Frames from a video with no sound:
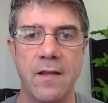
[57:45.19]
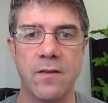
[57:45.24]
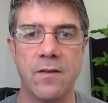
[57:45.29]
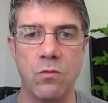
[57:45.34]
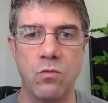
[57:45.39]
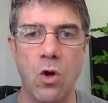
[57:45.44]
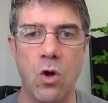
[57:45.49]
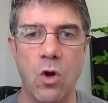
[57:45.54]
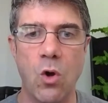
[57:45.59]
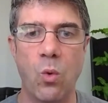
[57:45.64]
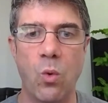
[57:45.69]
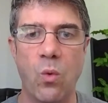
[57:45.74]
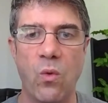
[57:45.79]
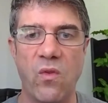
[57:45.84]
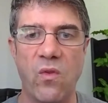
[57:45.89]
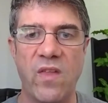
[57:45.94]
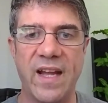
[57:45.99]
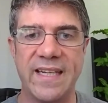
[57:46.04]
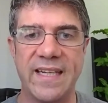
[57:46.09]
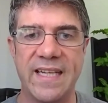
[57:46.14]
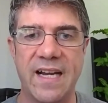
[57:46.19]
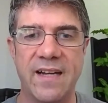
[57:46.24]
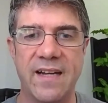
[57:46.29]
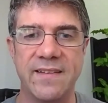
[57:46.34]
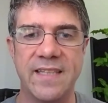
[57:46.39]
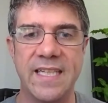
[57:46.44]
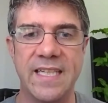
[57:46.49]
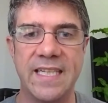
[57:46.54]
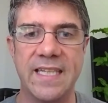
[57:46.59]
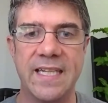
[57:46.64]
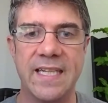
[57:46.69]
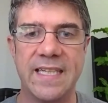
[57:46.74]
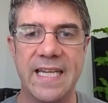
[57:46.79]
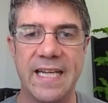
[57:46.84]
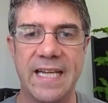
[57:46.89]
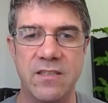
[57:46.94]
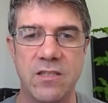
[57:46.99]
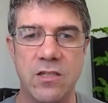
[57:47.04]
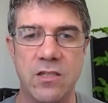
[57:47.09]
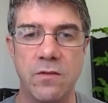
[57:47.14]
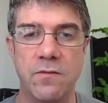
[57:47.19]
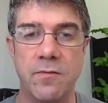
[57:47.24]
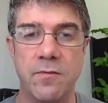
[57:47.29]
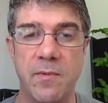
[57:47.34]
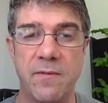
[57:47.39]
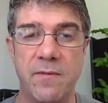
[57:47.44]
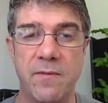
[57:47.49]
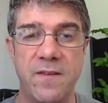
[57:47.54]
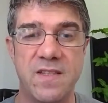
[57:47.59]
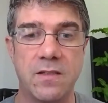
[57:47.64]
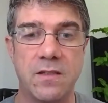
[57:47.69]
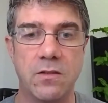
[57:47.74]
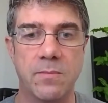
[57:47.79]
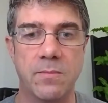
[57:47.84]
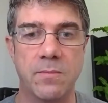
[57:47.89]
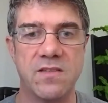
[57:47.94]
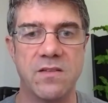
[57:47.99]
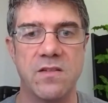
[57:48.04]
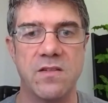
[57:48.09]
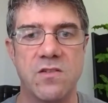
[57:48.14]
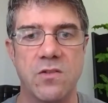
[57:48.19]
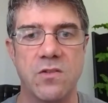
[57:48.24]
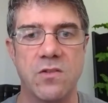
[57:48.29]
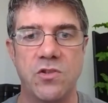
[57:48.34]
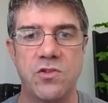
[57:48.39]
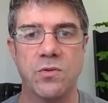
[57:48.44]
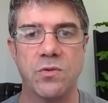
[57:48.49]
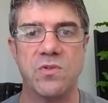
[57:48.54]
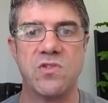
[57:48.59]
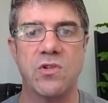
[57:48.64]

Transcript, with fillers: the role that gardening can do from a physical, mental and social.